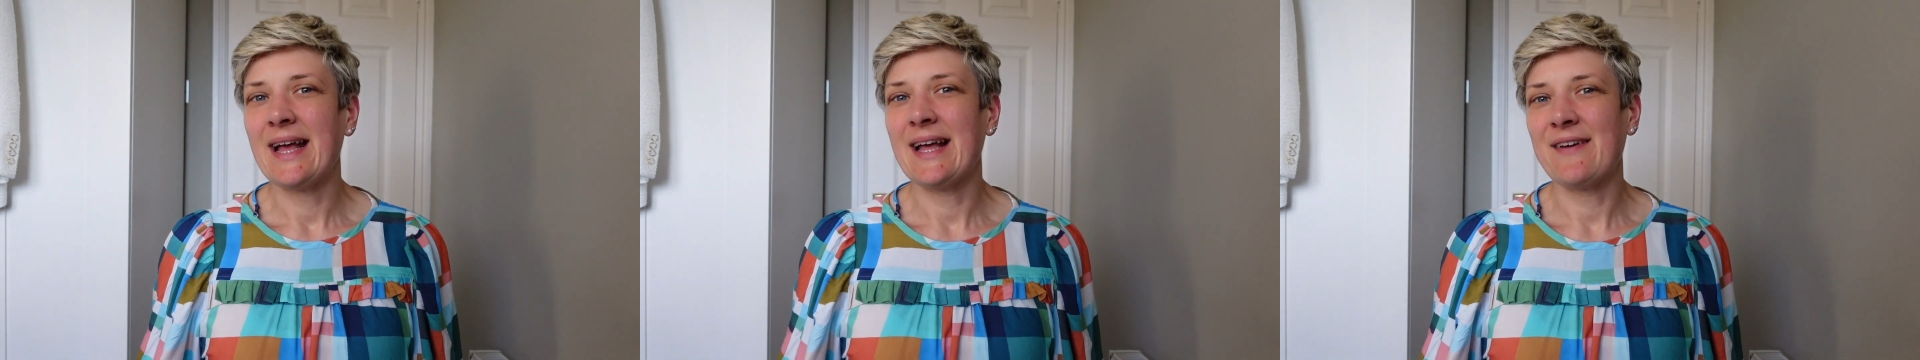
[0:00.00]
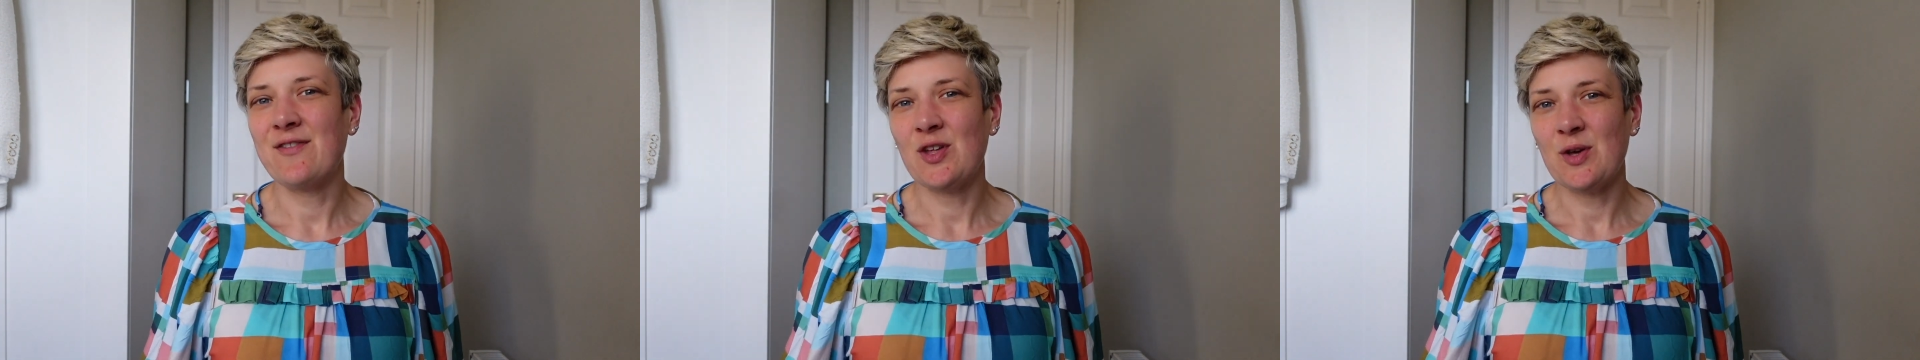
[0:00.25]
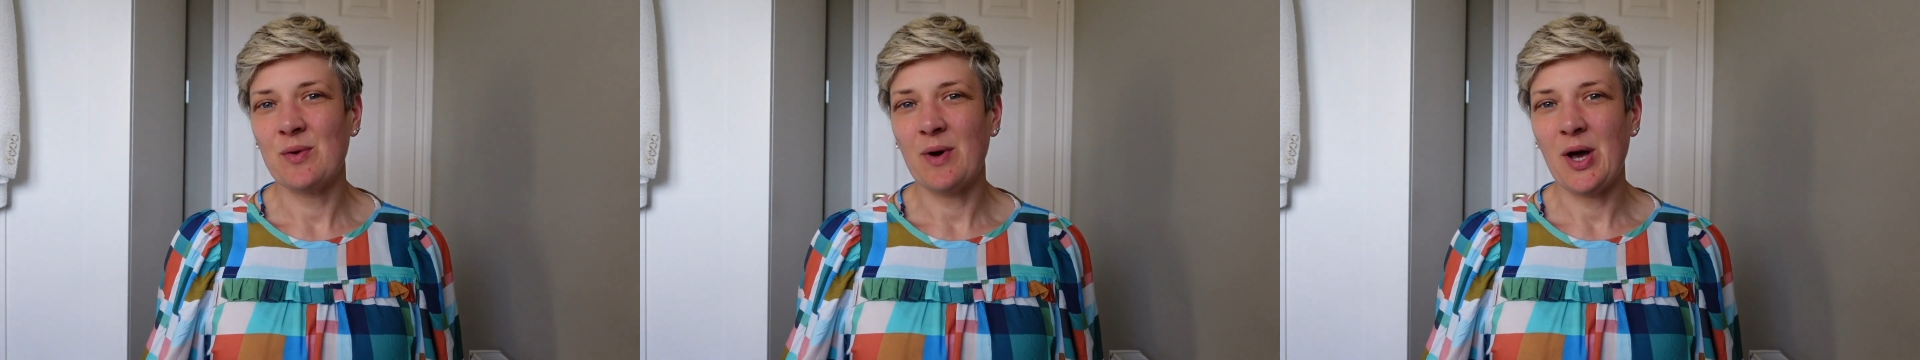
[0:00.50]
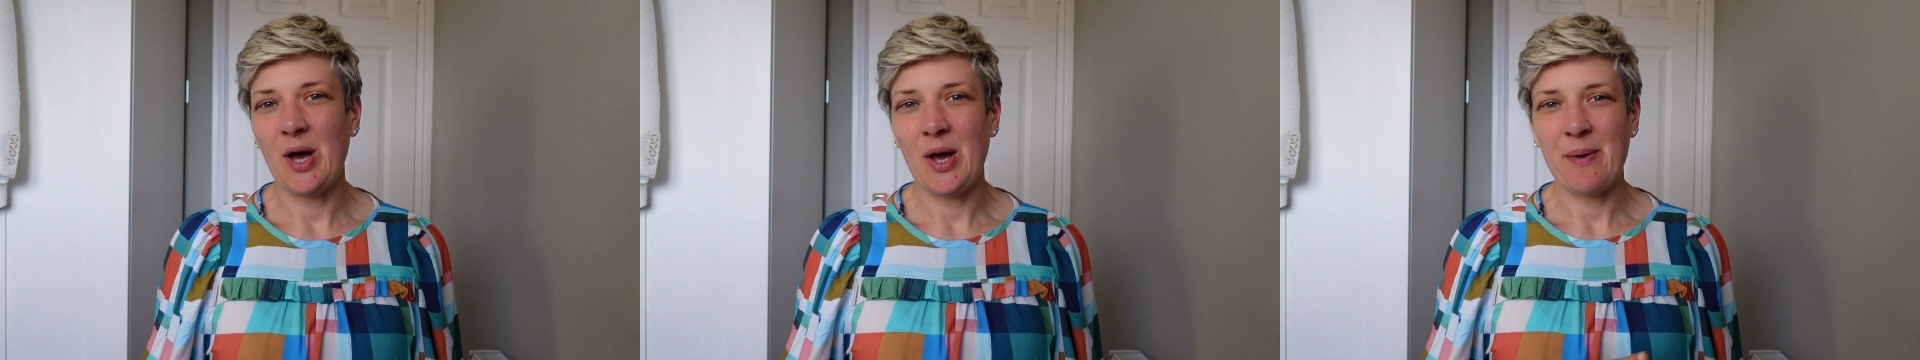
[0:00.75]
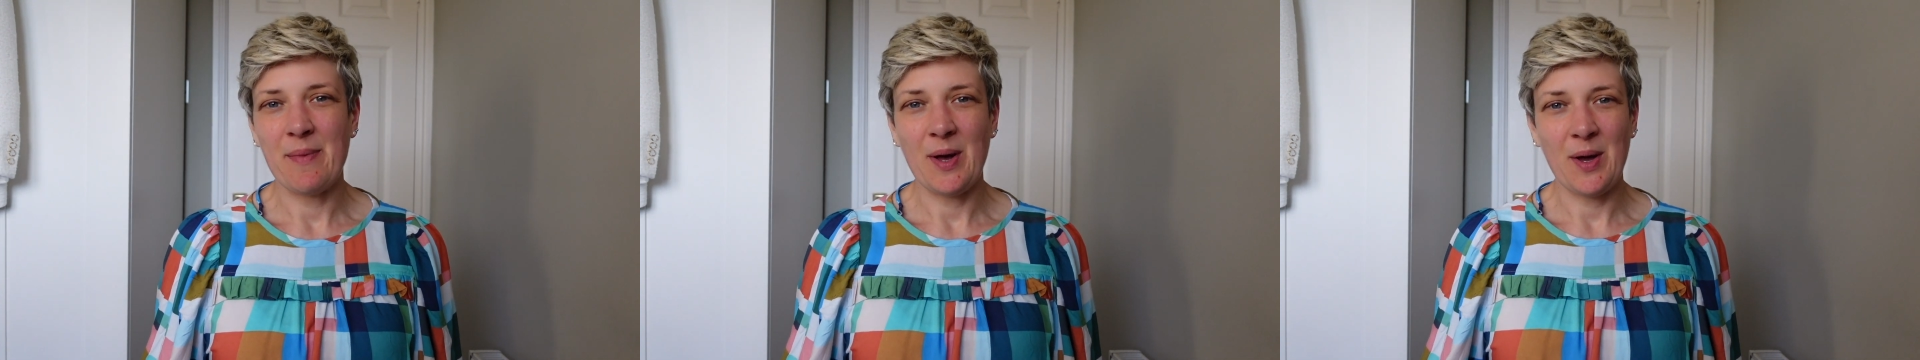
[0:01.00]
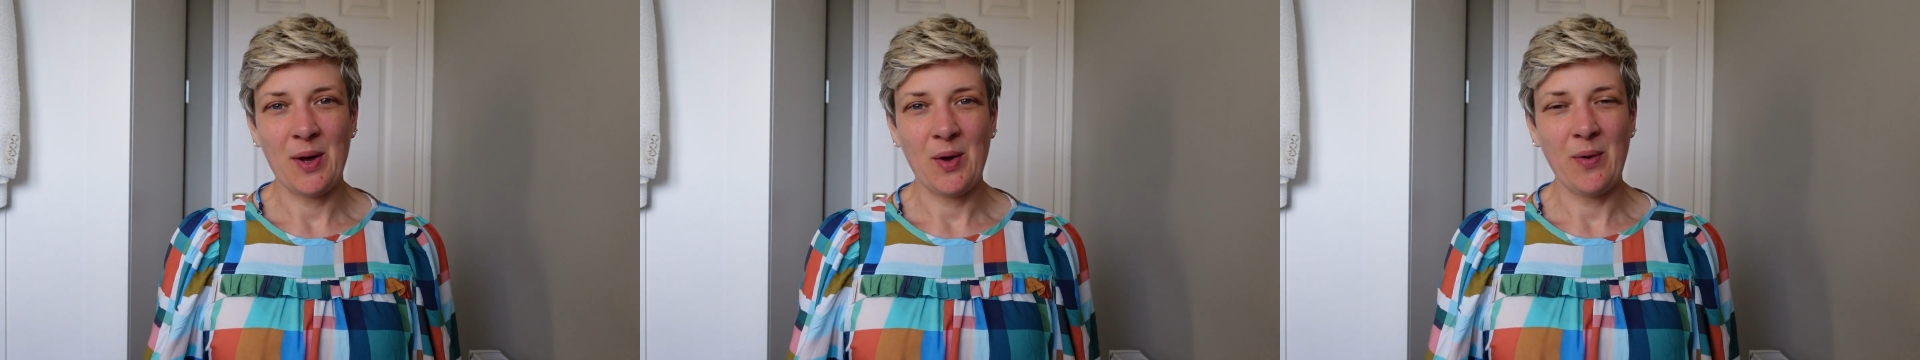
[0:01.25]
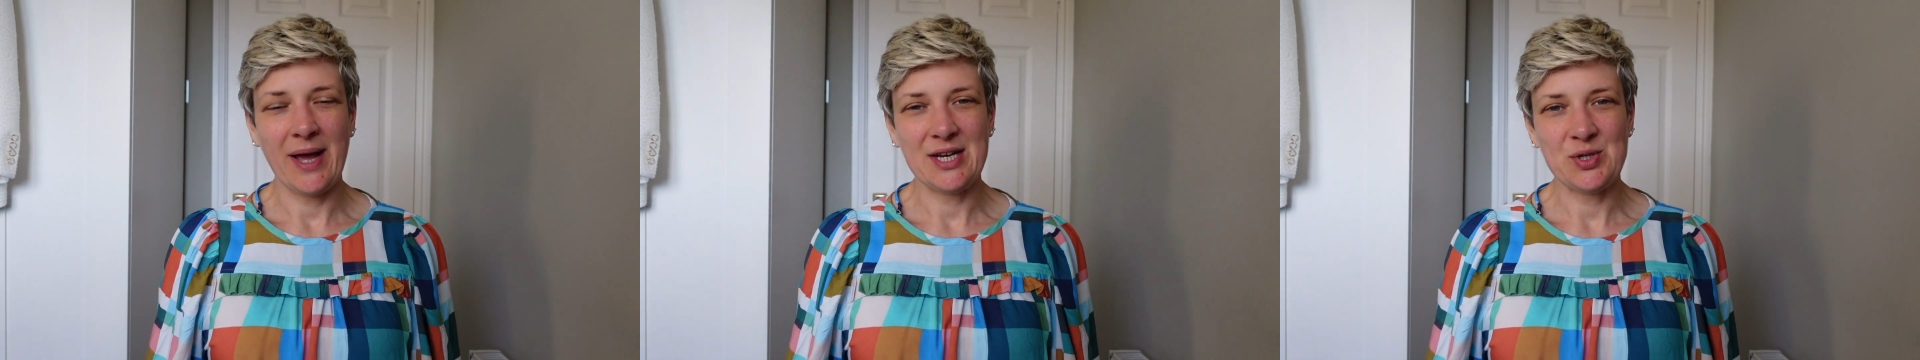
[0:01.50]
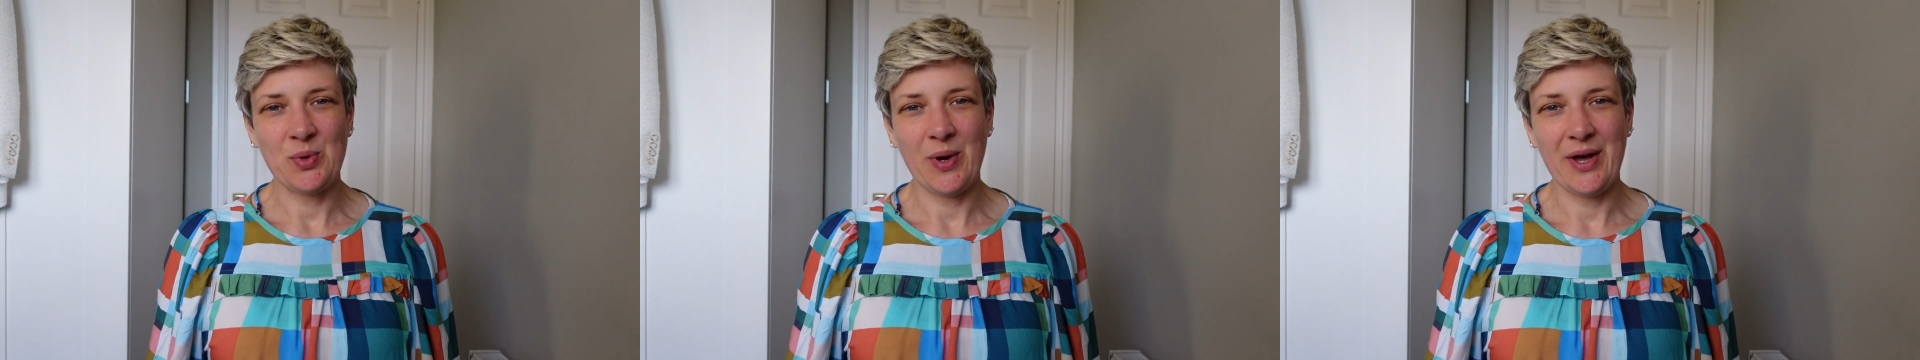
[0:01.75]
give you a quick
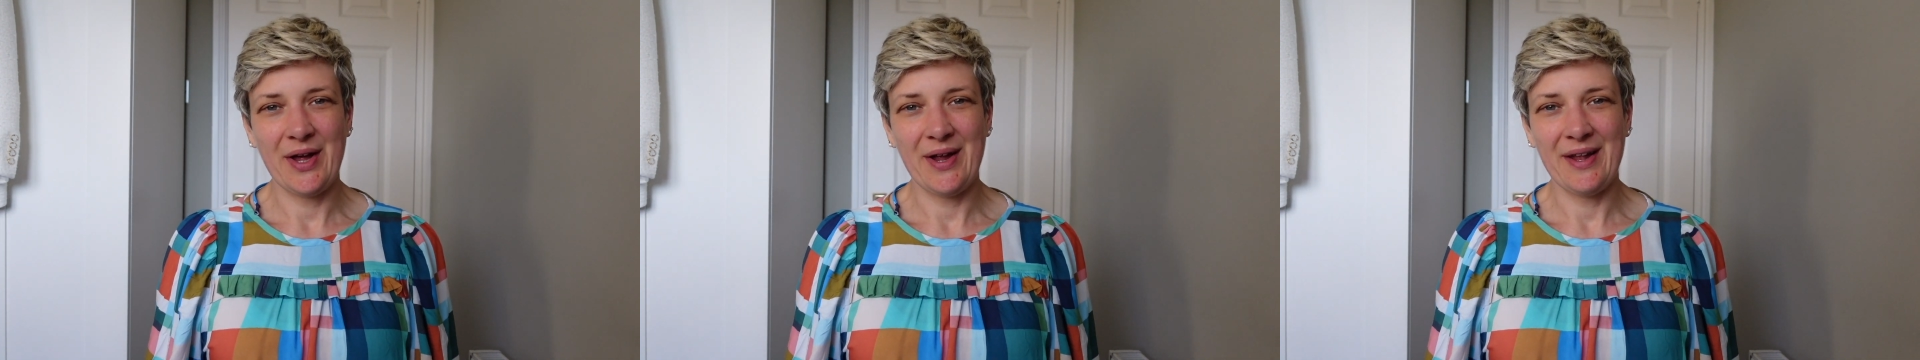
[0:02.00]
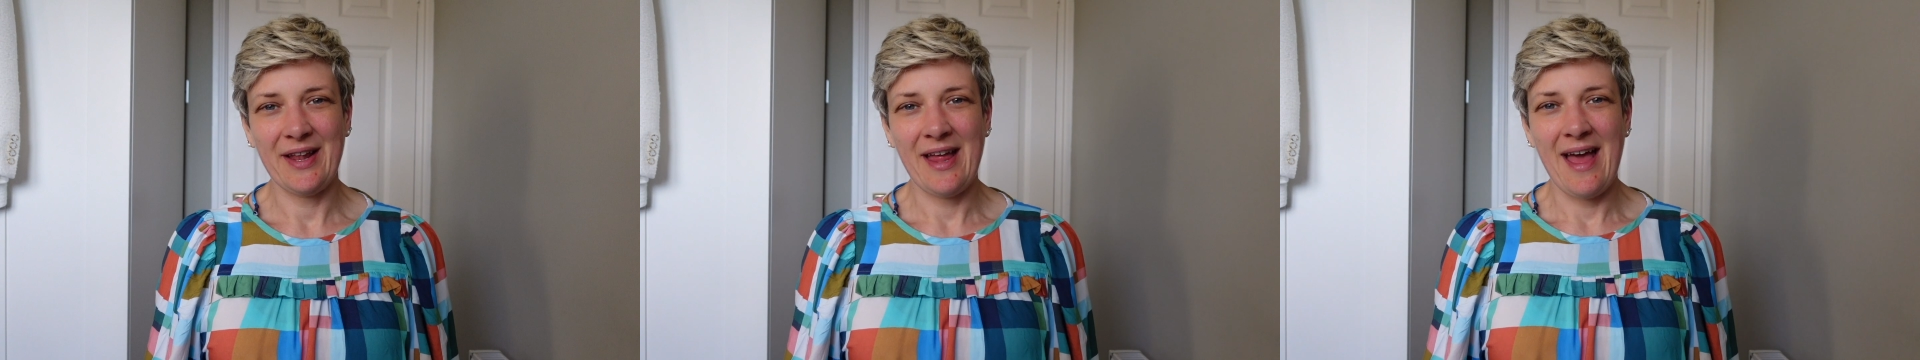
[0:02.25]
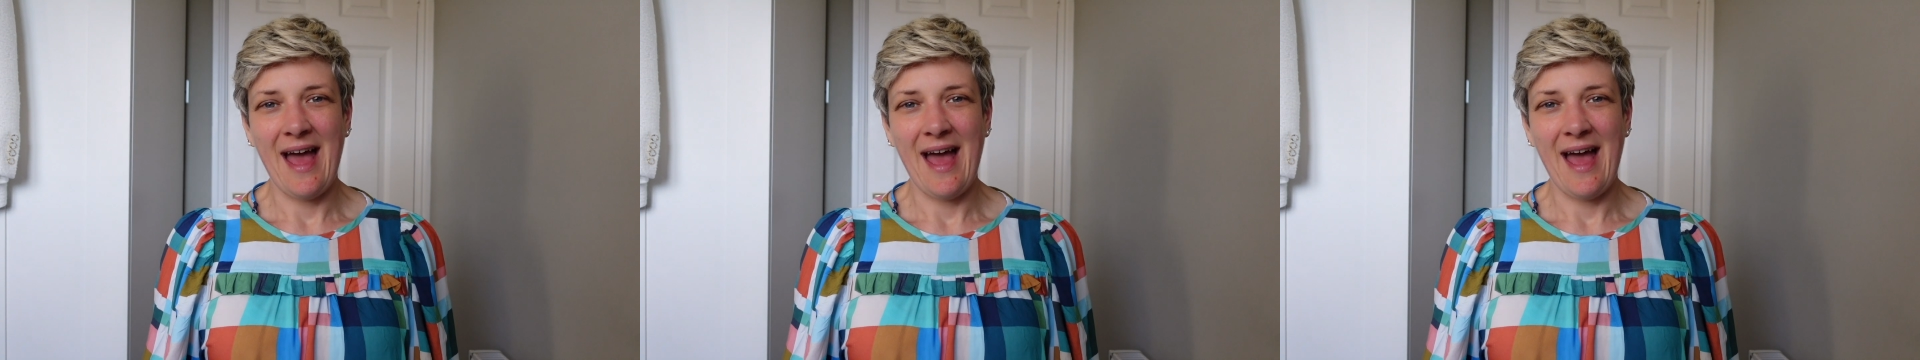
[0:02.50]
twirl,